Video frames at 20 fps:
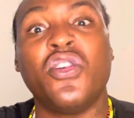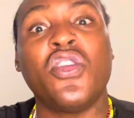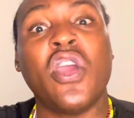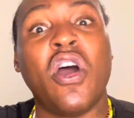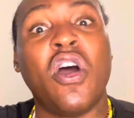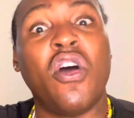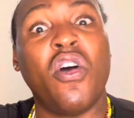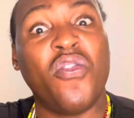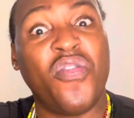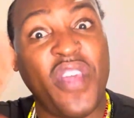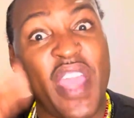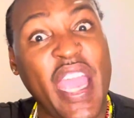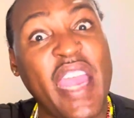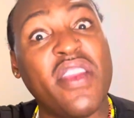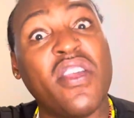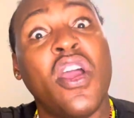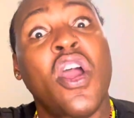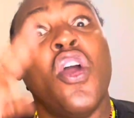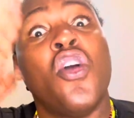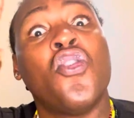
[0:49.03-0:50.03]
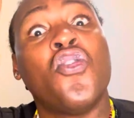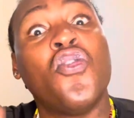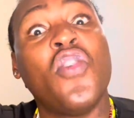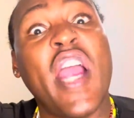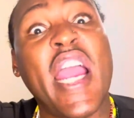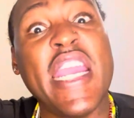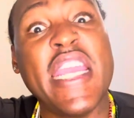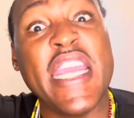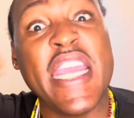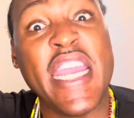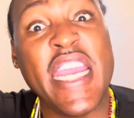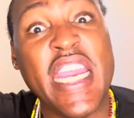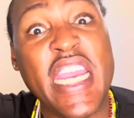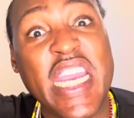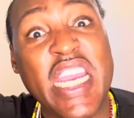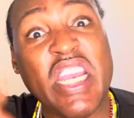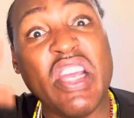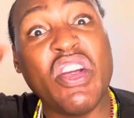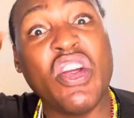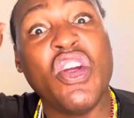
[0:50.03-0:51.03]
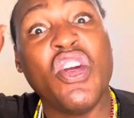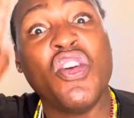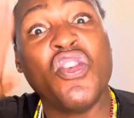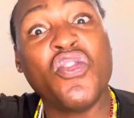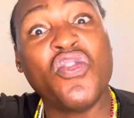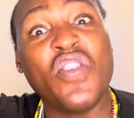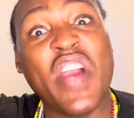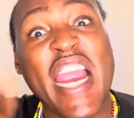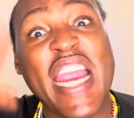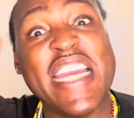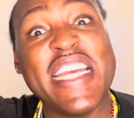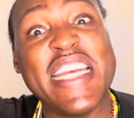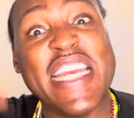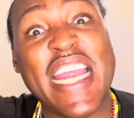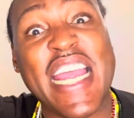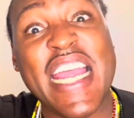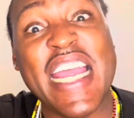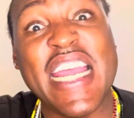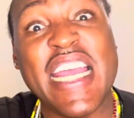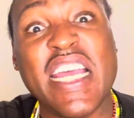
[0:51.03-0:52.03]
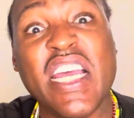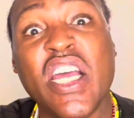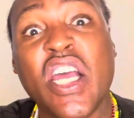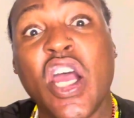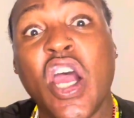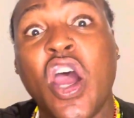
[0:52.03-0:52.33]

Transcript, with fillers: y'all that right here, right now.